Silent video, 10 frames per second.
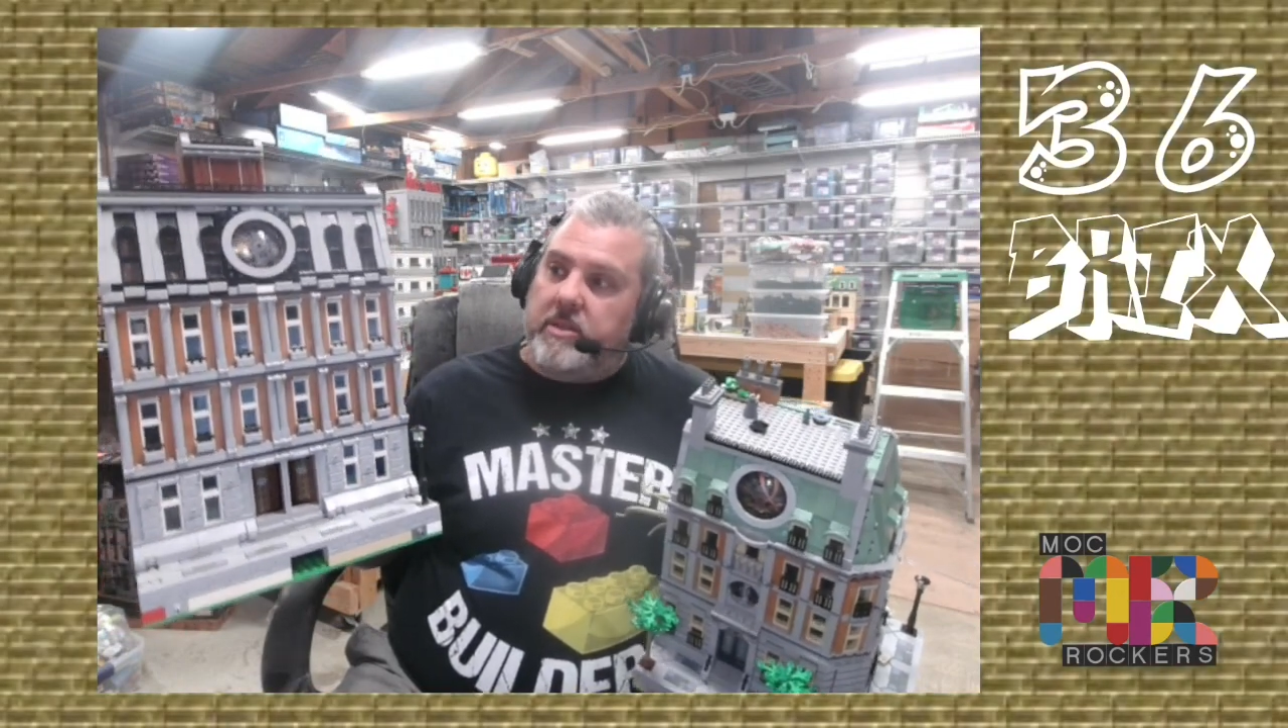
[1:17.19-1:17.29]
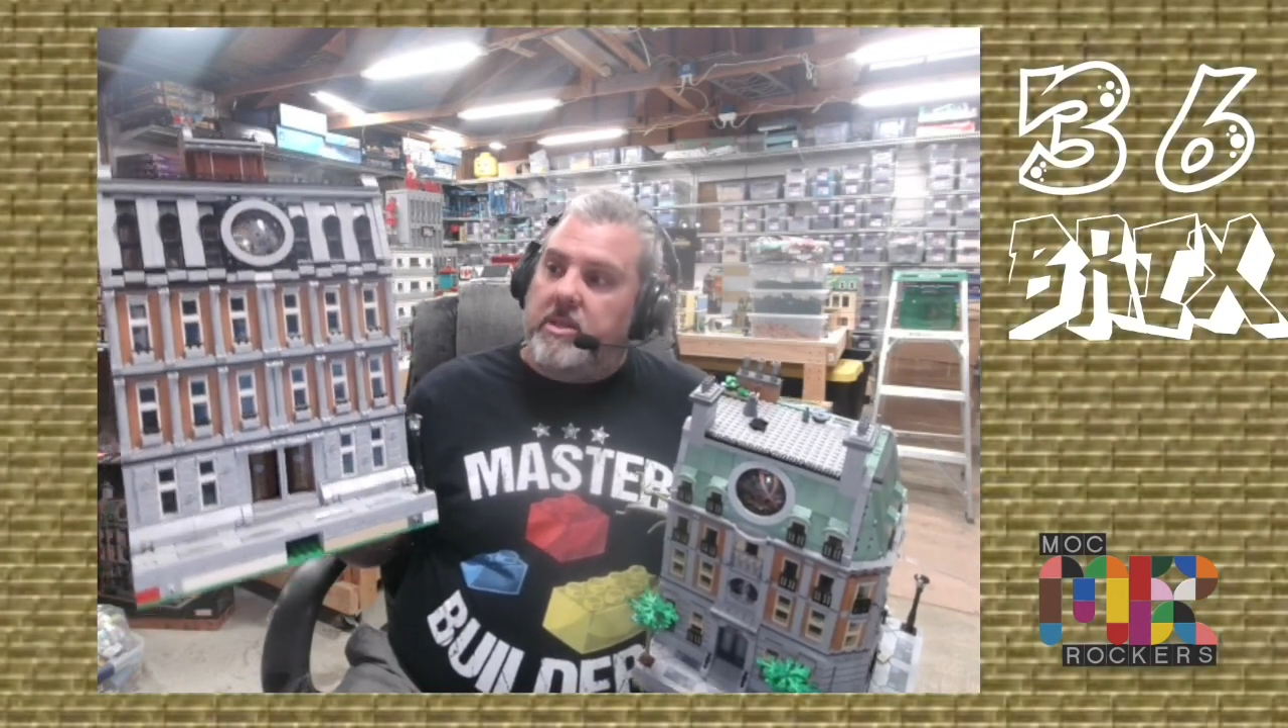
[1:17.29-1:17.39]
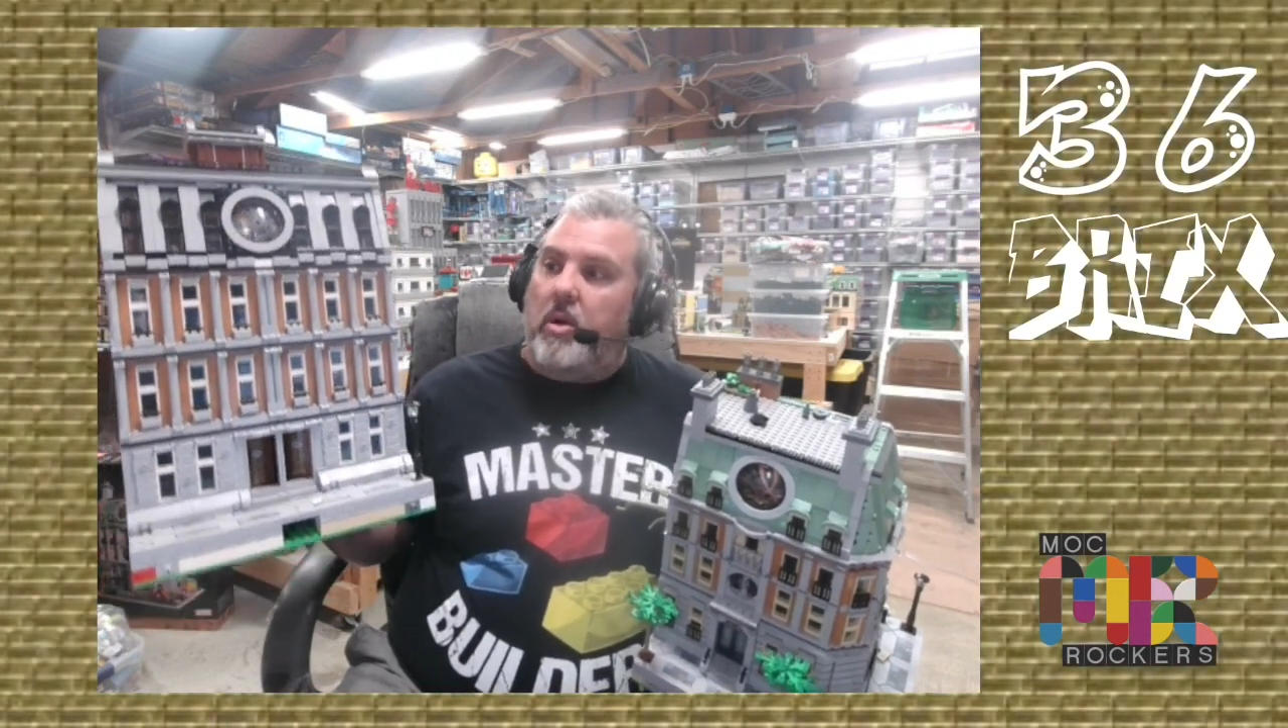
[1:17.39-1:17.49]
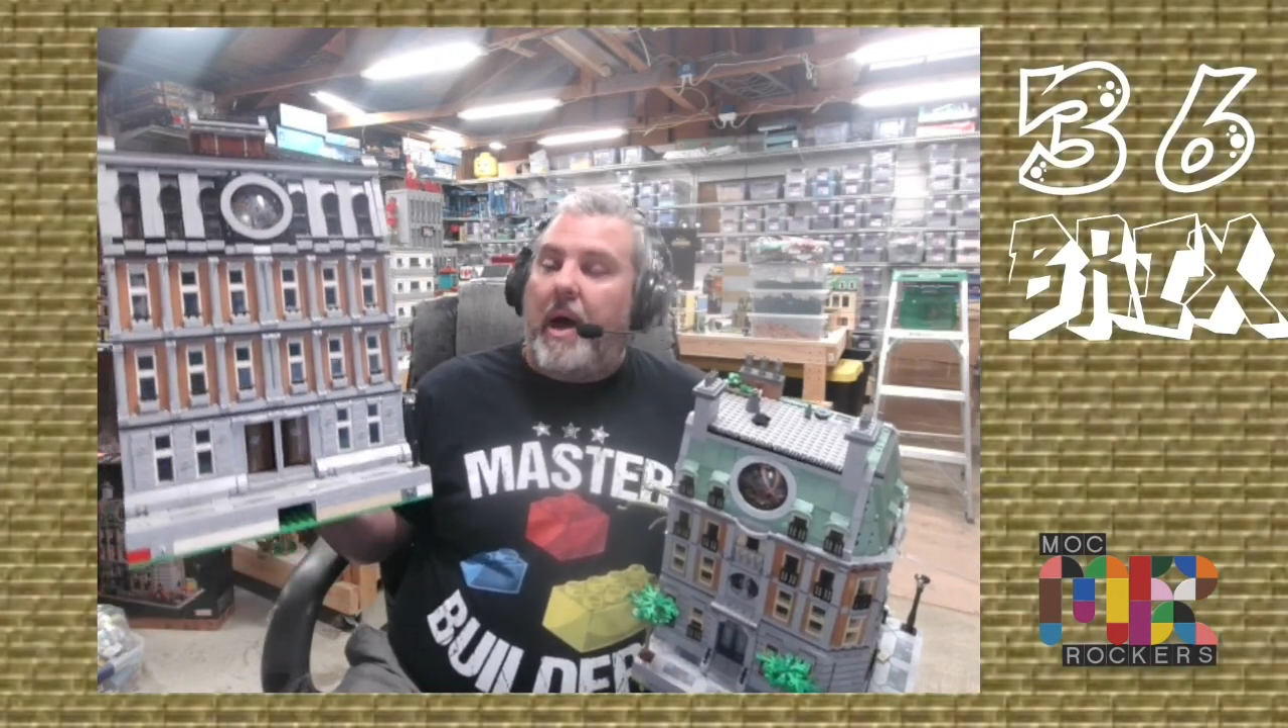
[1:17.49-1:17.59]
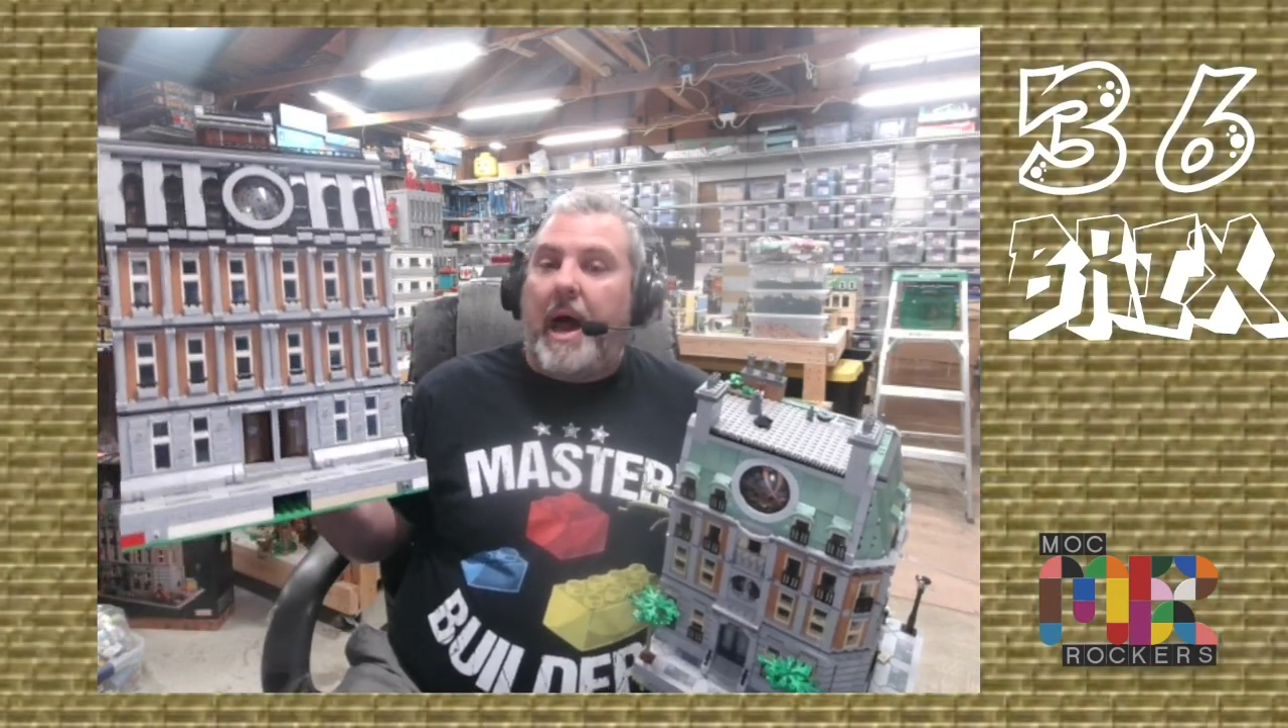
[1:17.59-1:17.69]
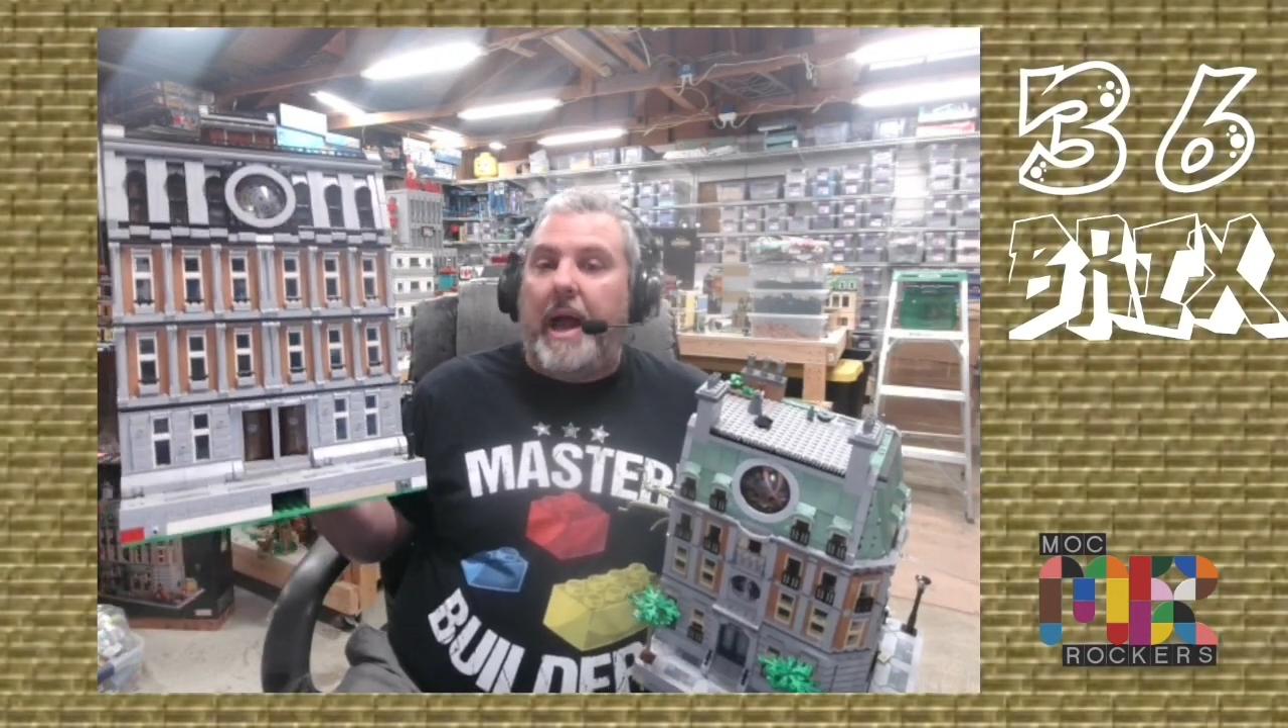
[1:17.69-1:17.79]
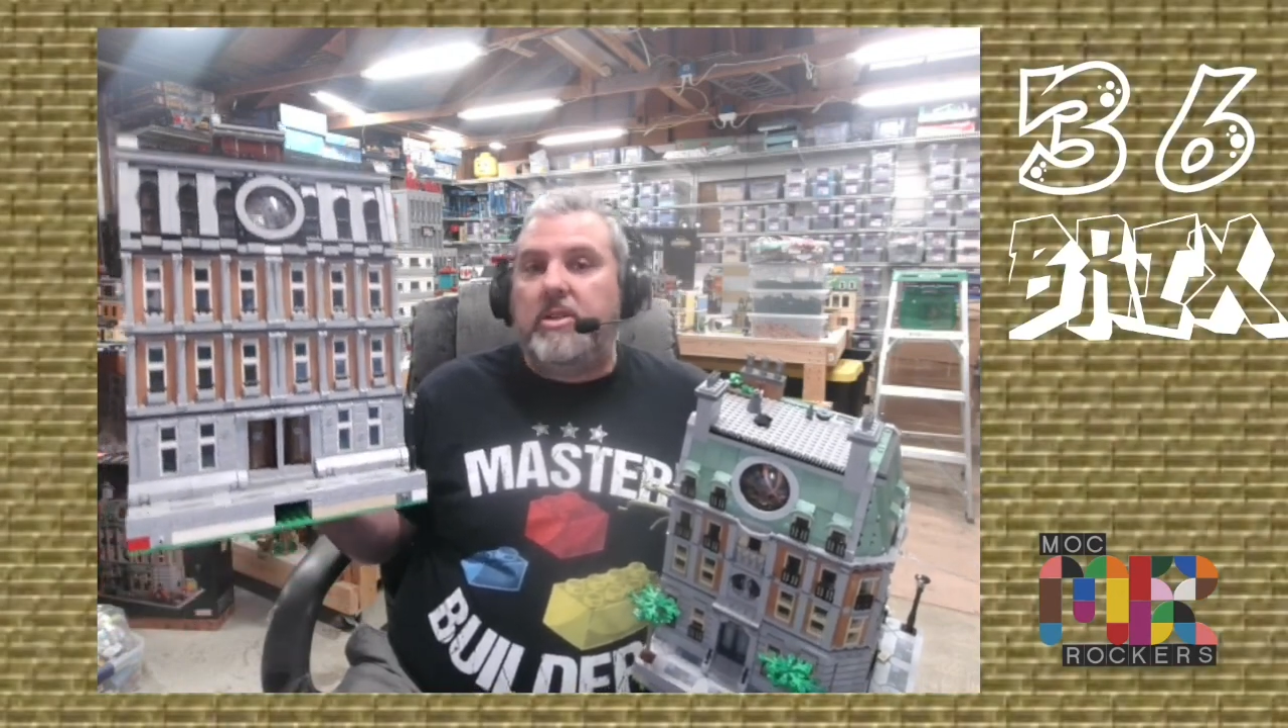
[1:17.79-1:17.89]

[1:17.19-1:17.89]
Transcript: So I